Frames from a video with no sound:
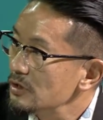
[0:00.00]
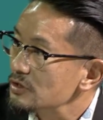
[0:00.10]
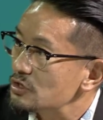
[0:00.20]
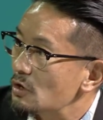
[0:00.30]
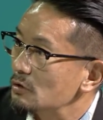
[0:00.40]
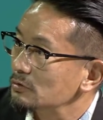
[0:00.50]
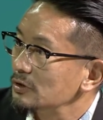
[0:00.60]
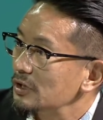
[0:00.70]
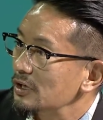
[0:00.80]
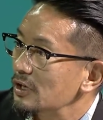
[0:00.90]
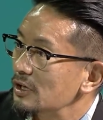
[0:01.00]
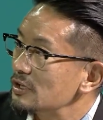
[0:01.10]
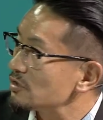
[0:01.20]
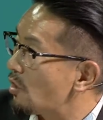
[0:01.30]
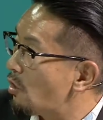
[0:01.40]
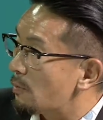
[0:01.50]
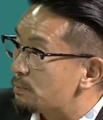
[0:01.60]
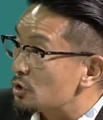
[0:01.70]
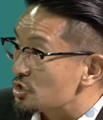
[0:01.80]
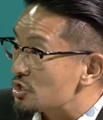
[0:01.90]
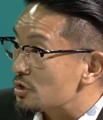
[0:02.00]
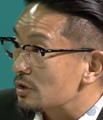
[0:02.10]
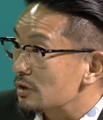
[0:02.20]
So it is all push.